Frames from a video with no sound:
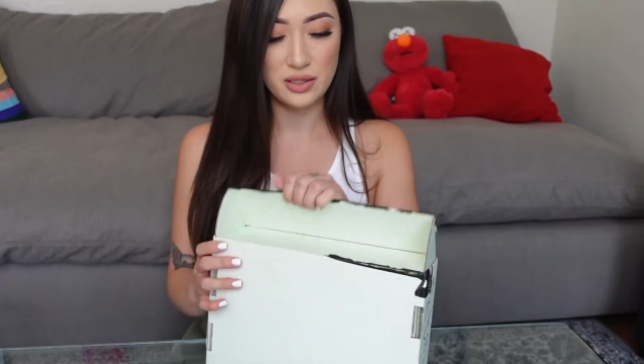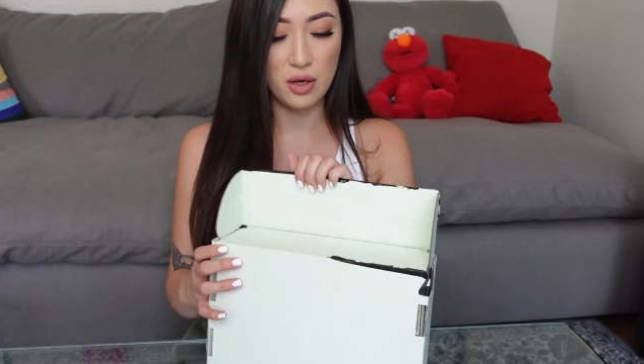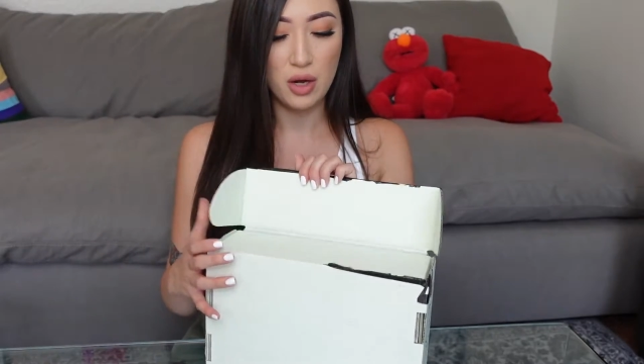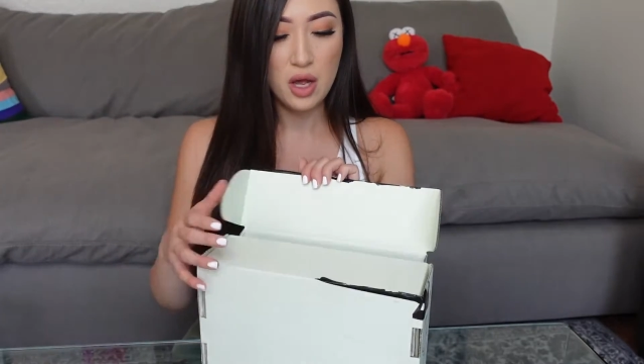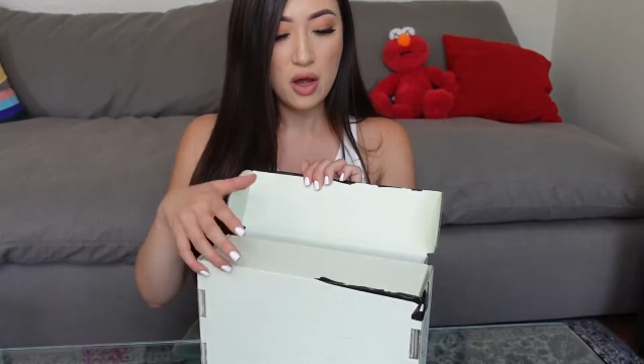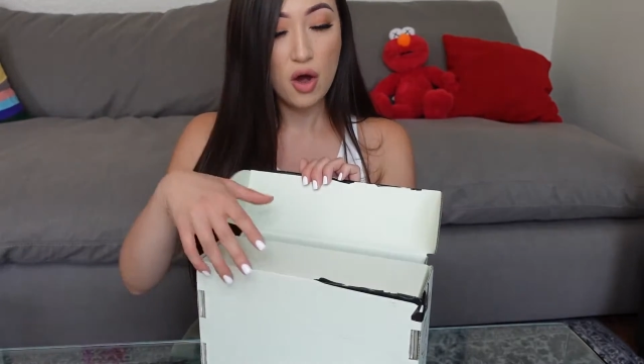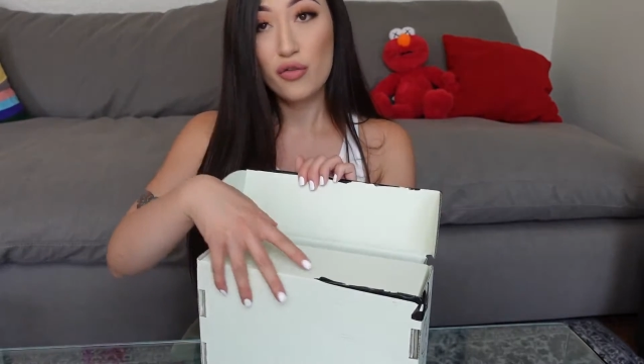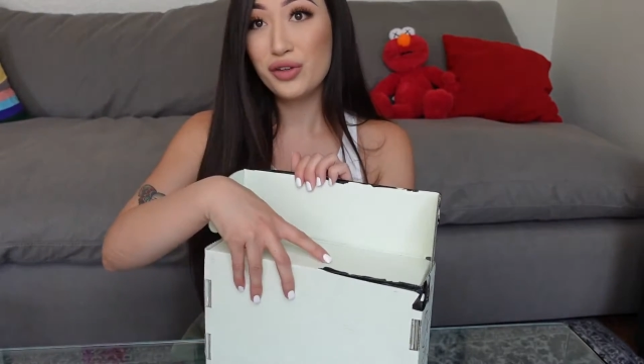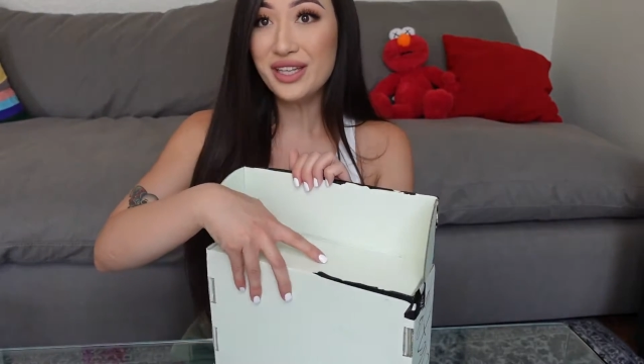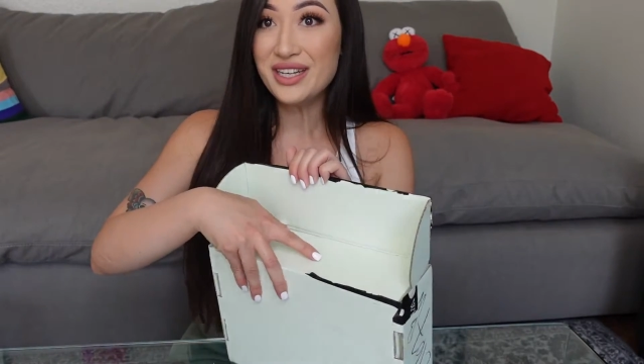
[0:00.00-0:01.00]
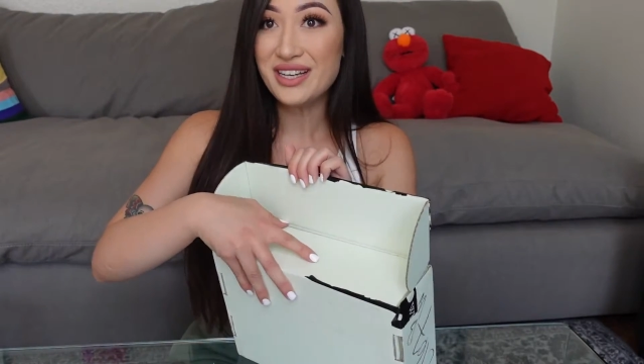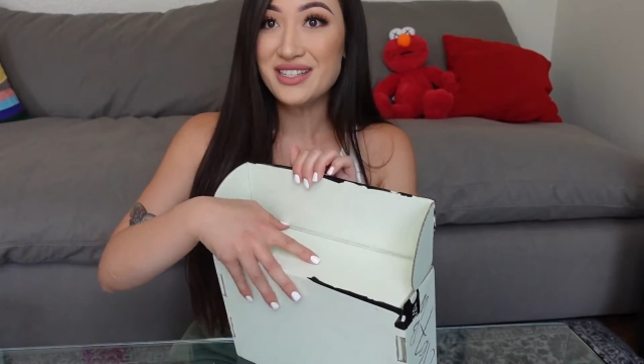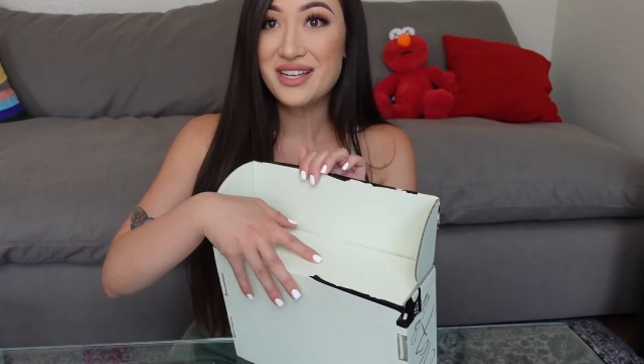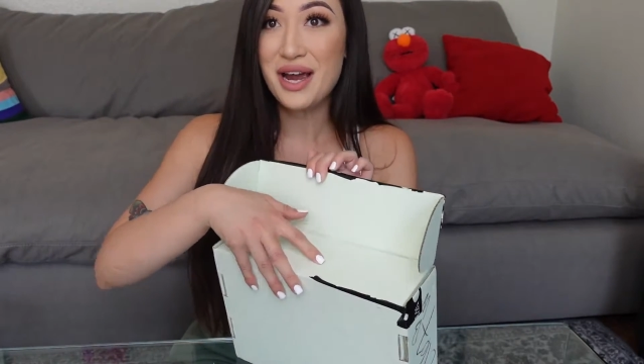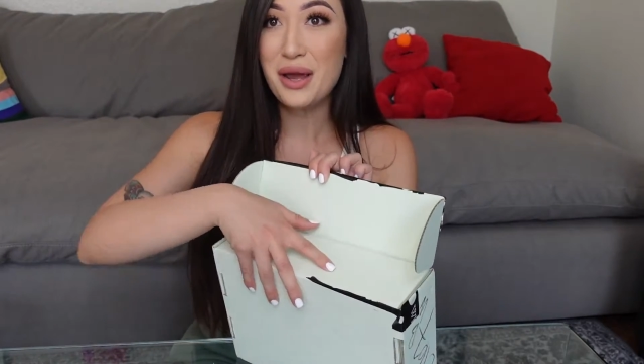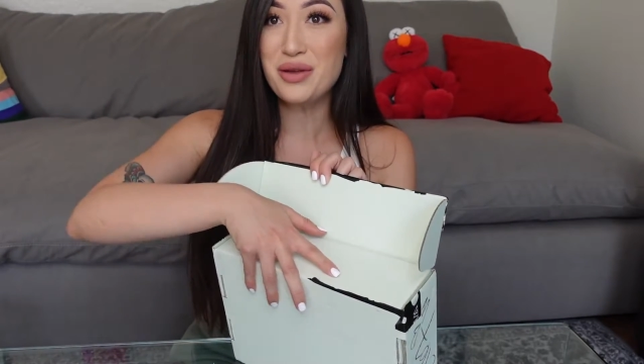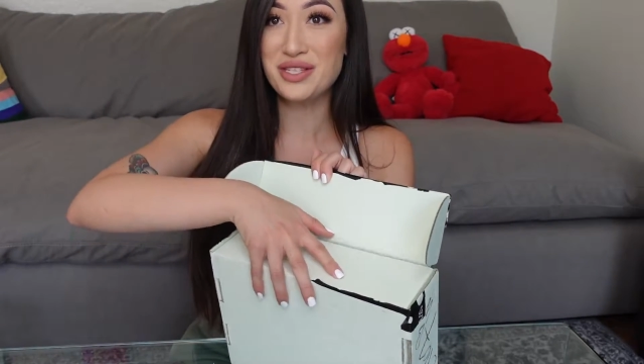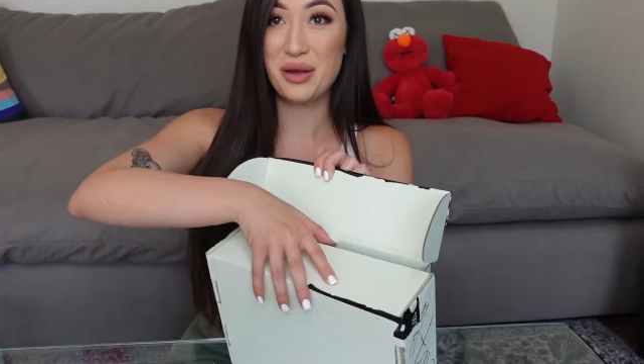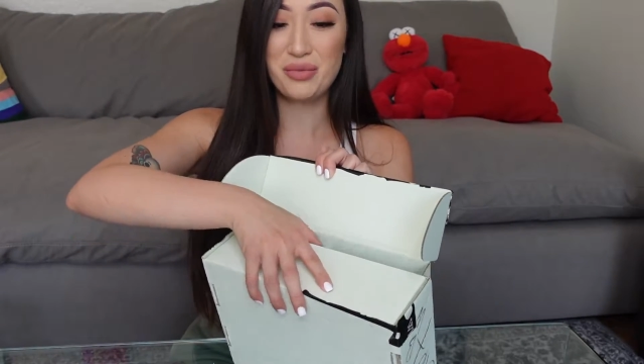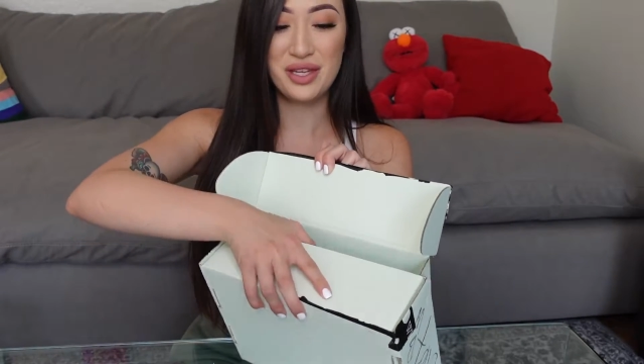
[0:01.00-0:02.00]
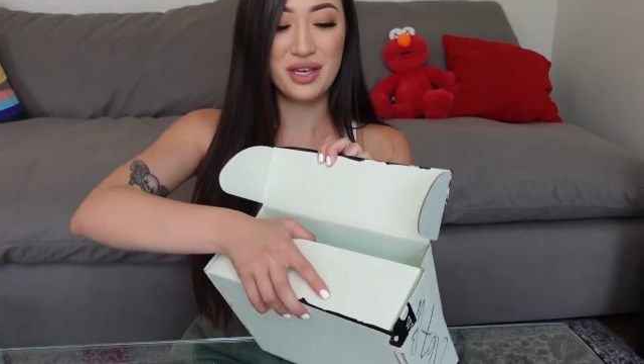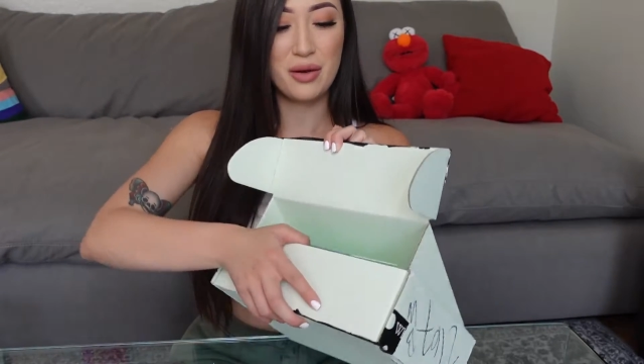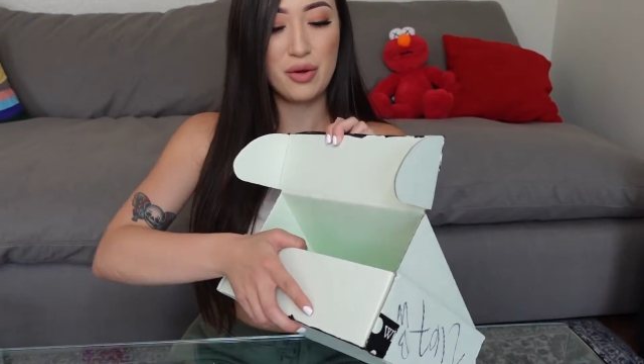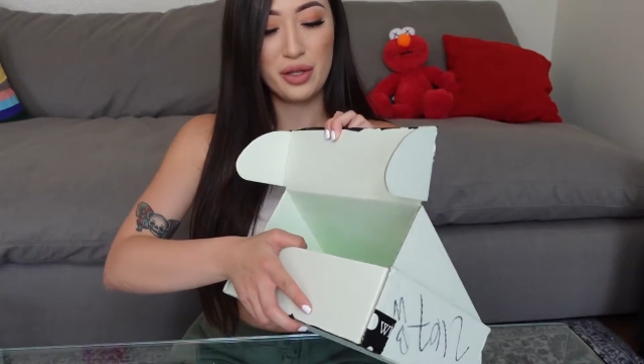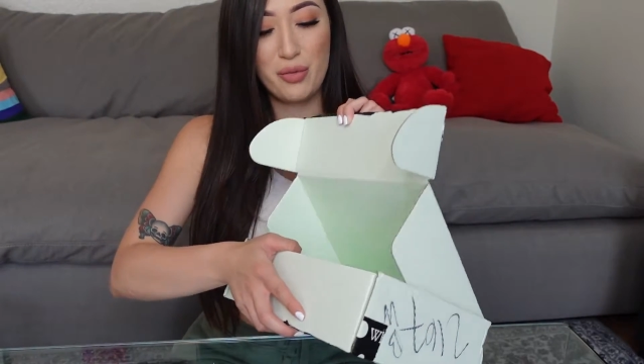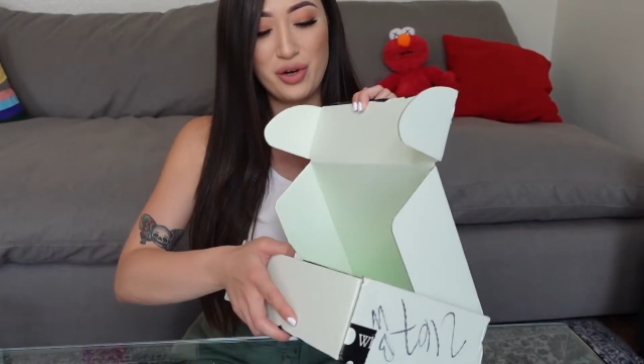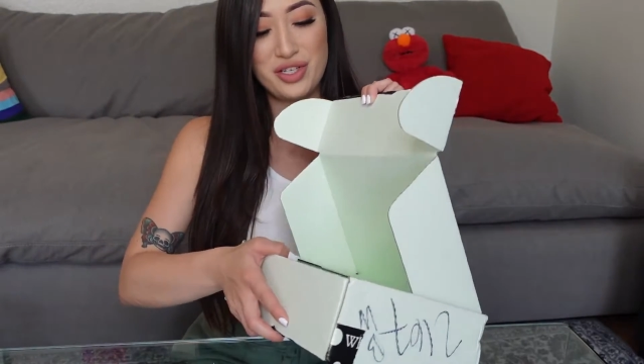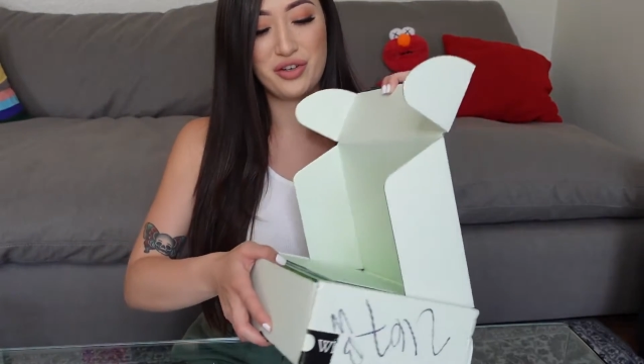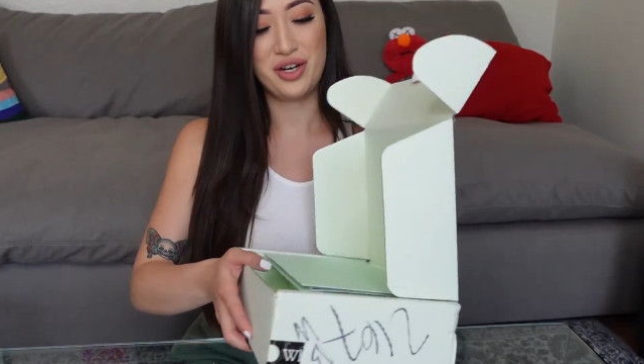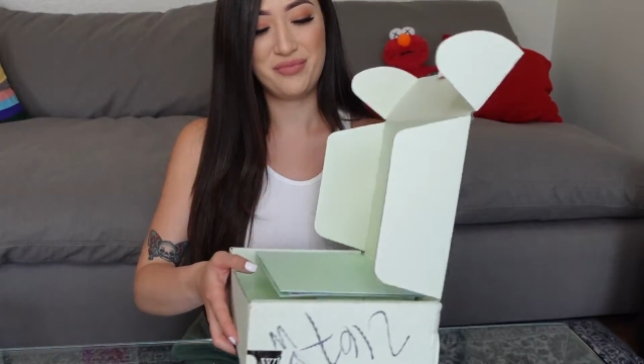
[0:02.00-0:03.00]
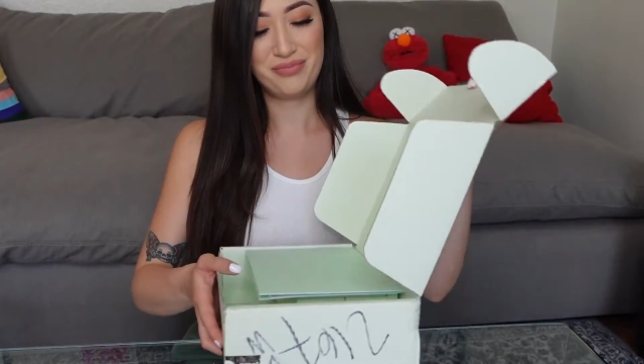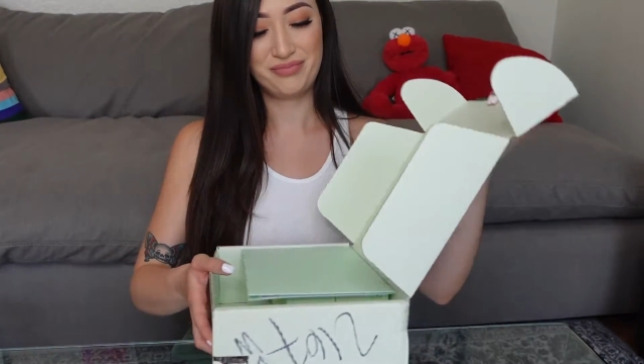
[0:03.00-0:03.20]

So hopefully next time something a little more discreet.